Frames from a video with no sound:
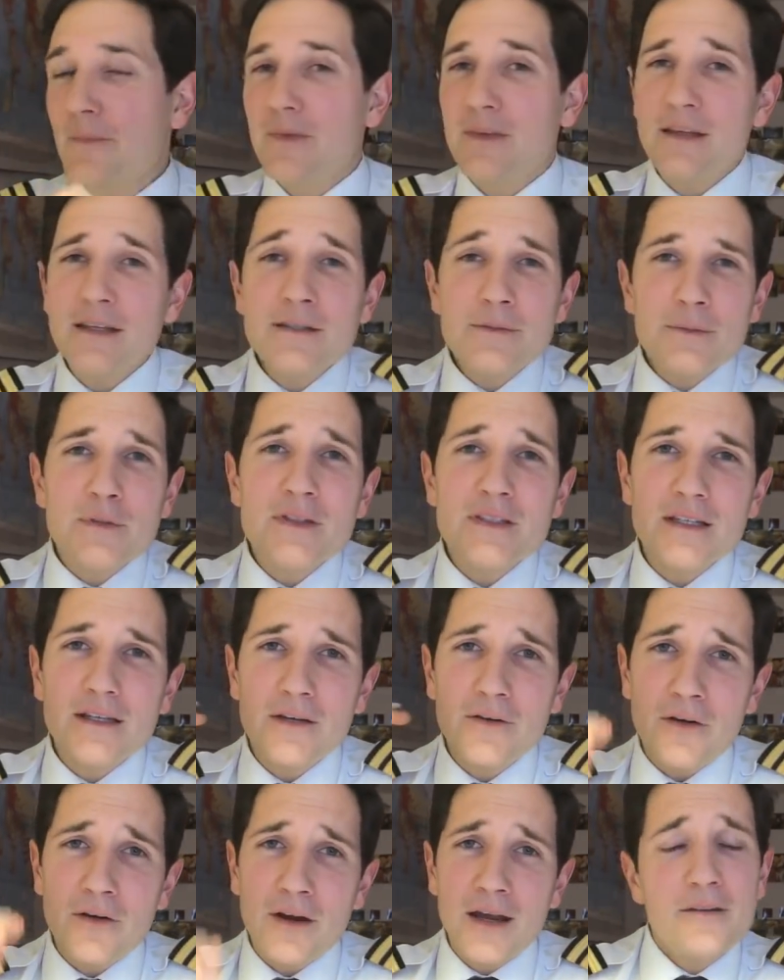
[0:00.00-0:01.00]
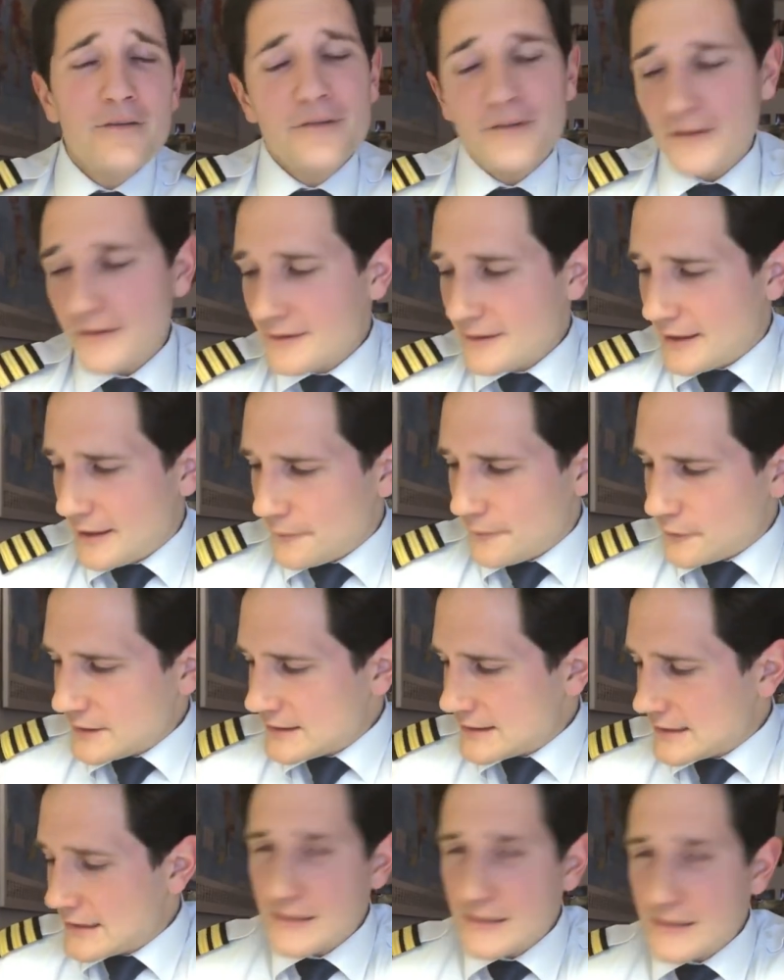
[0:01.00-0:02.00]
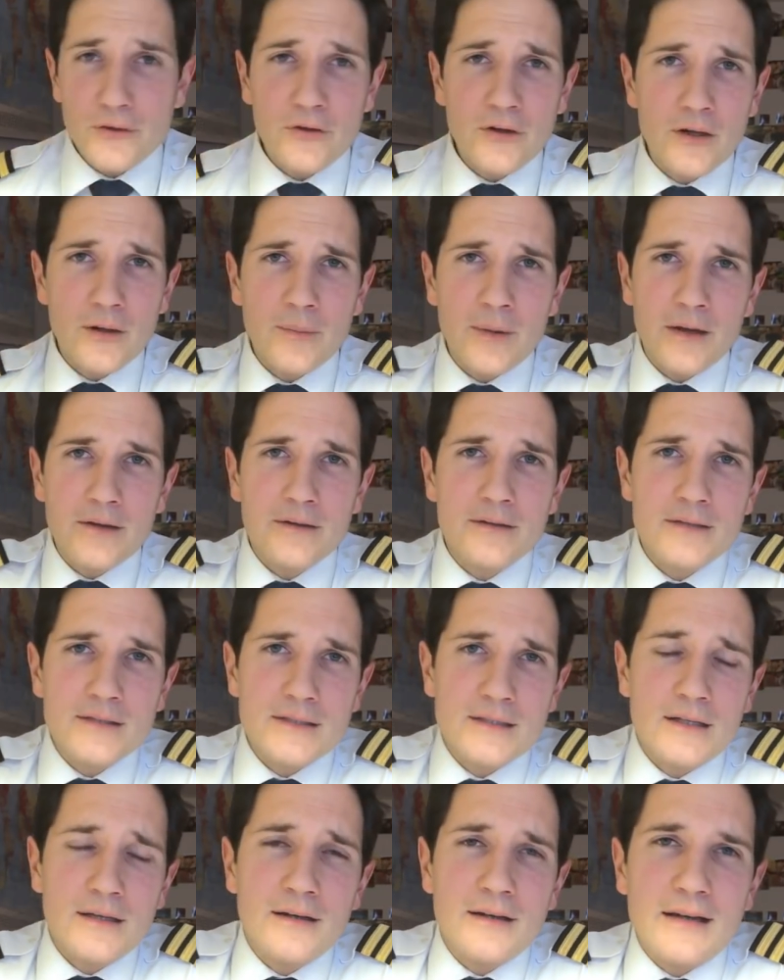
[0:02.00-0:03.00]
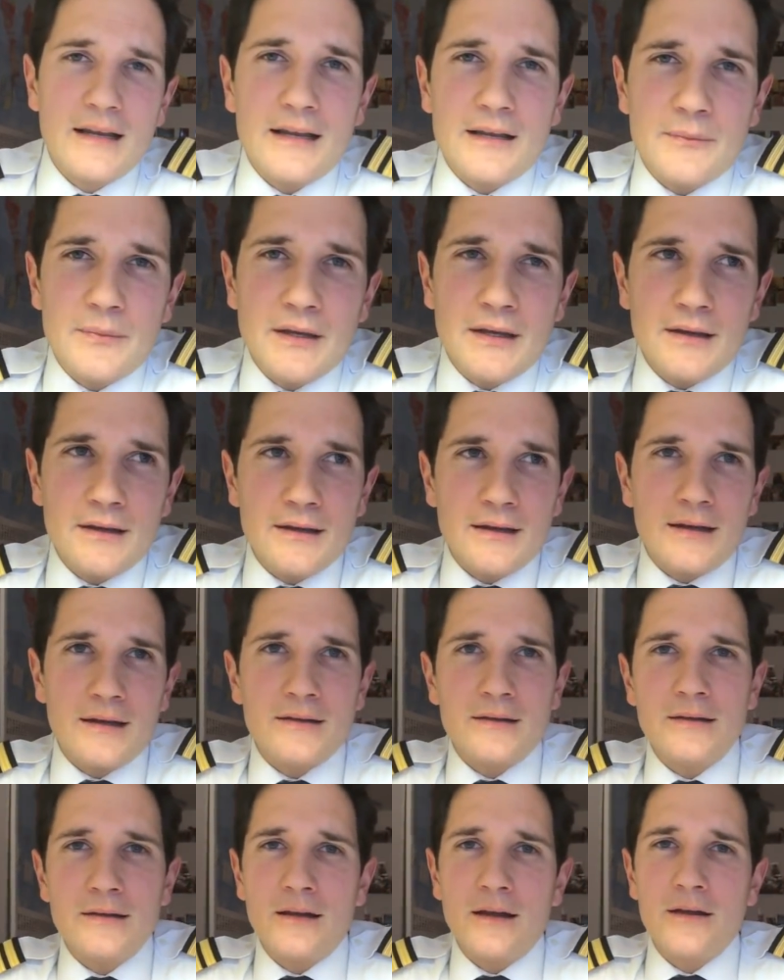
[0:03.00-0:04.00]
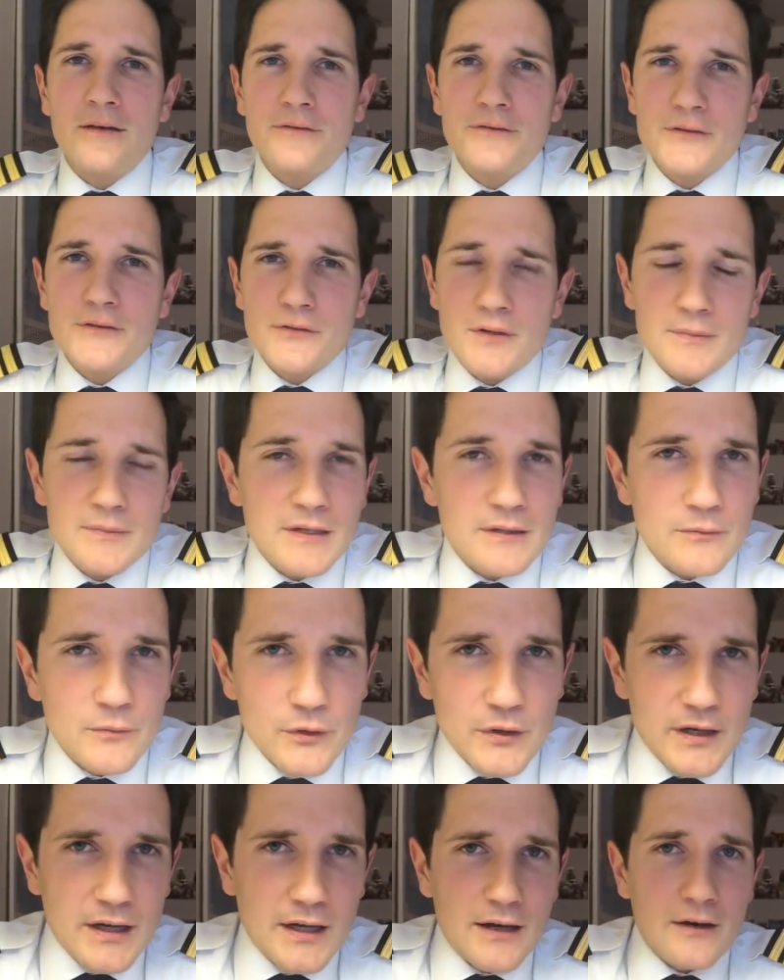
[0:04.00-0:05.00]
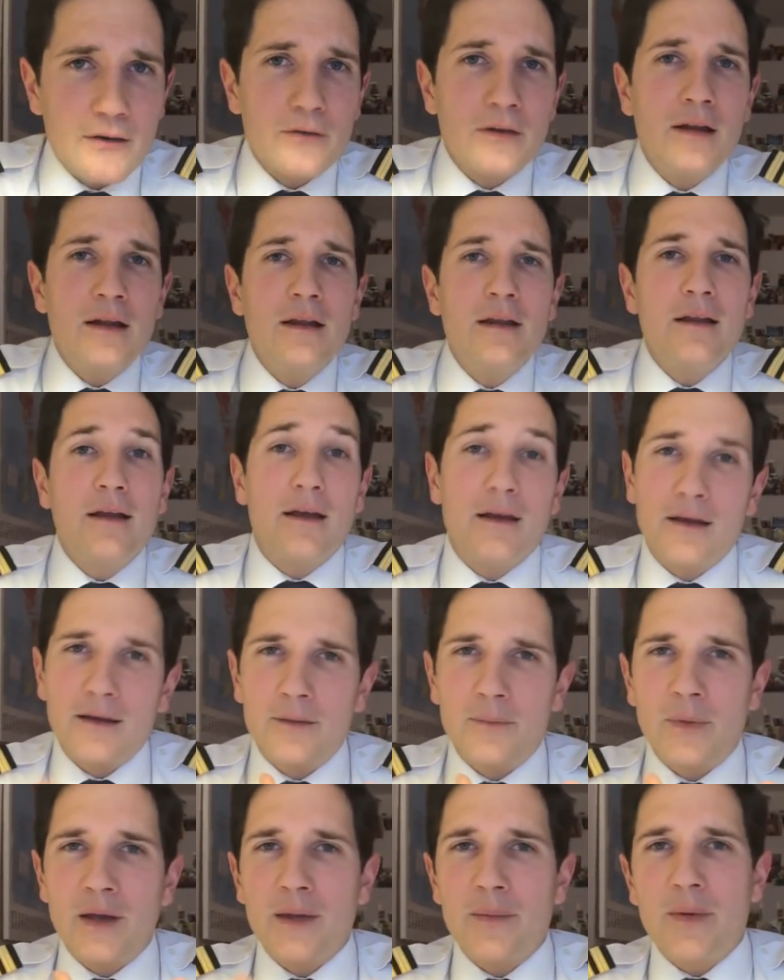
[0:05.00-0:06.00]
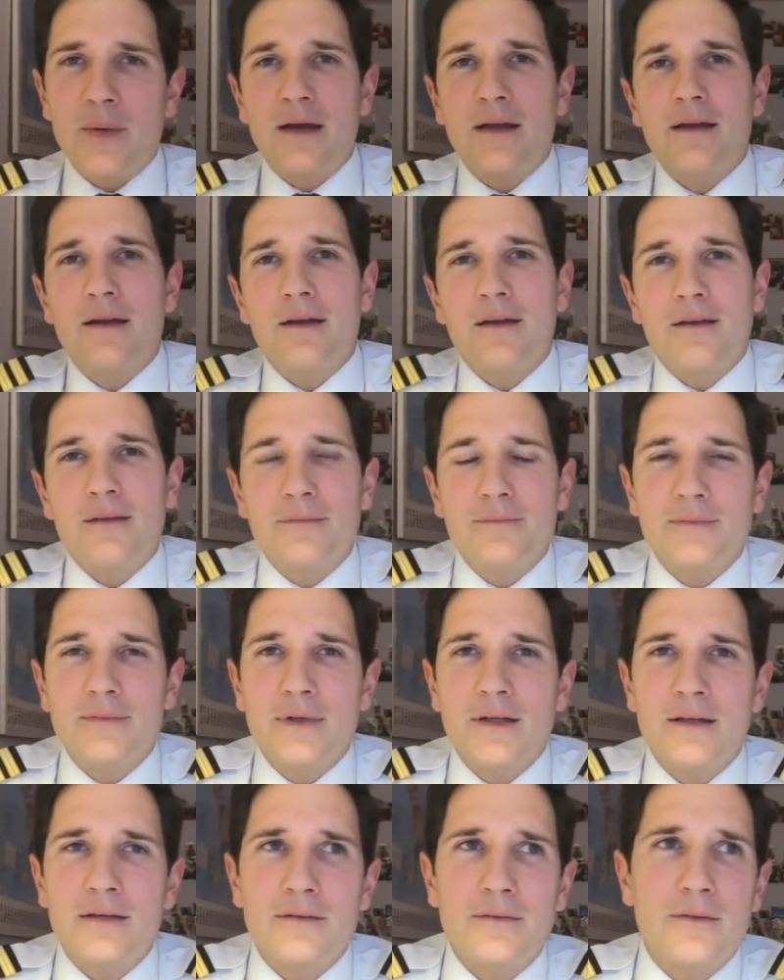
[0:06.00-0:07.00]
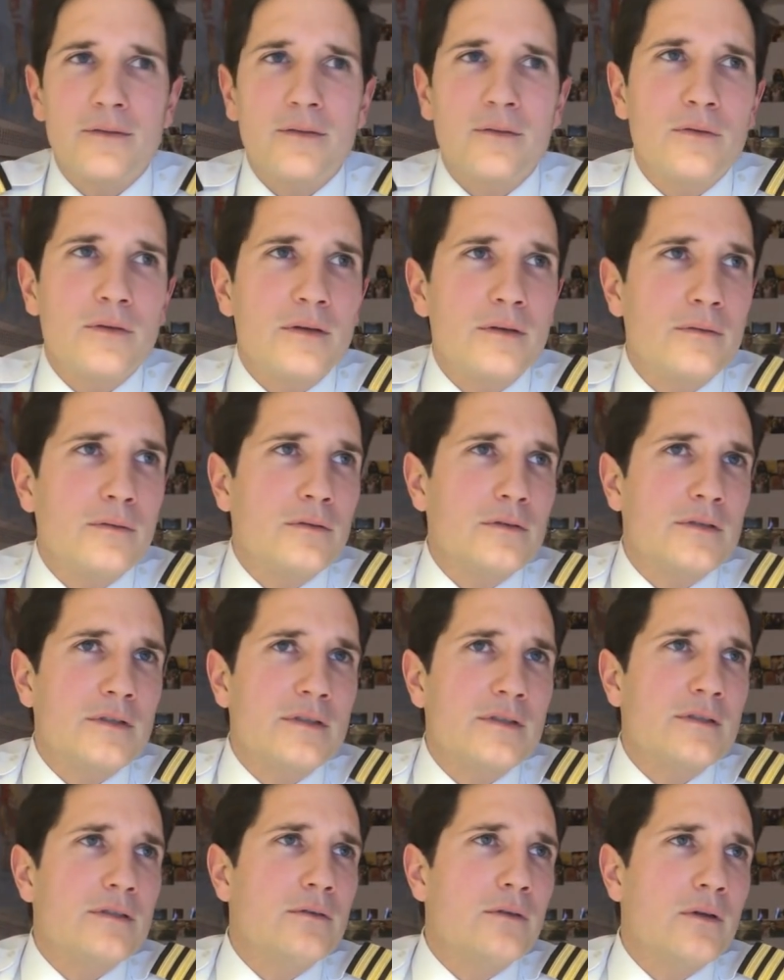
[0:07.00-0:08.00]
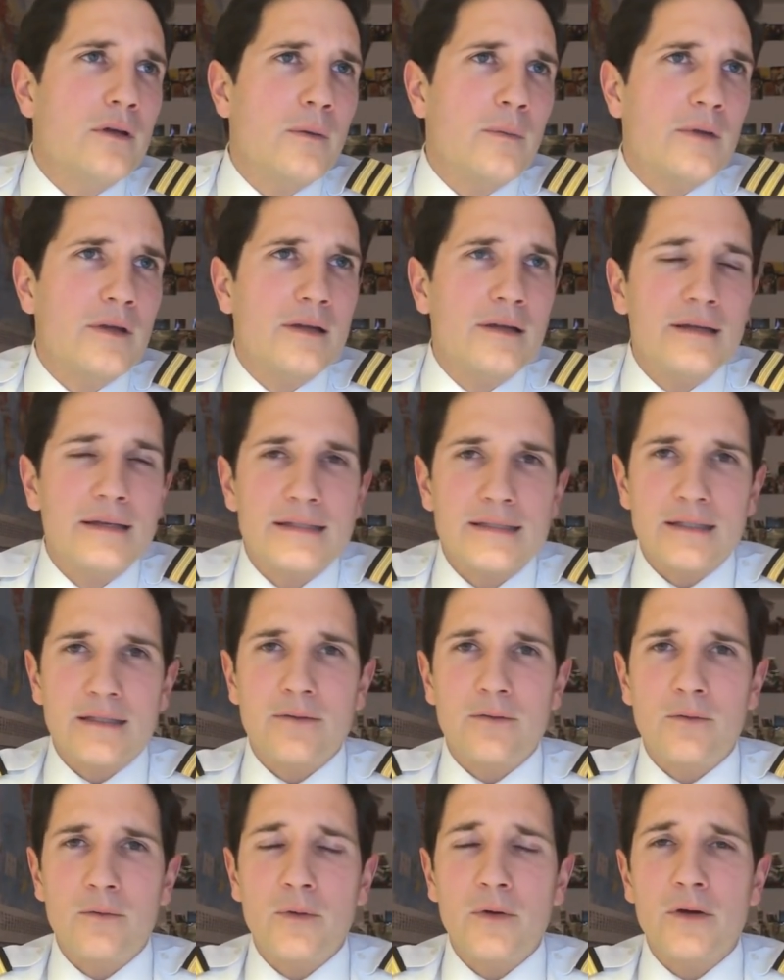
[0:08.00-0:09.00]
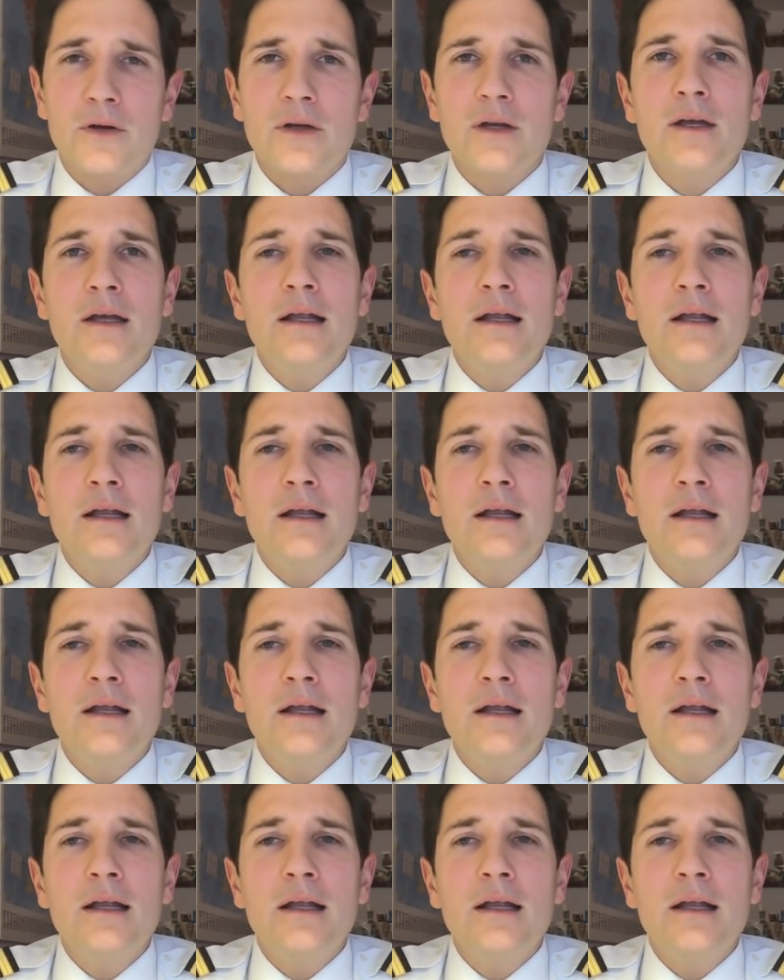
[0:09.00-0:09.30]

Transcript: This was great fun. I want to say sorry about the start at the beginning, that the live stream didn't work out. My bad. I kind of thought it will just do a couple of clicks and it will work.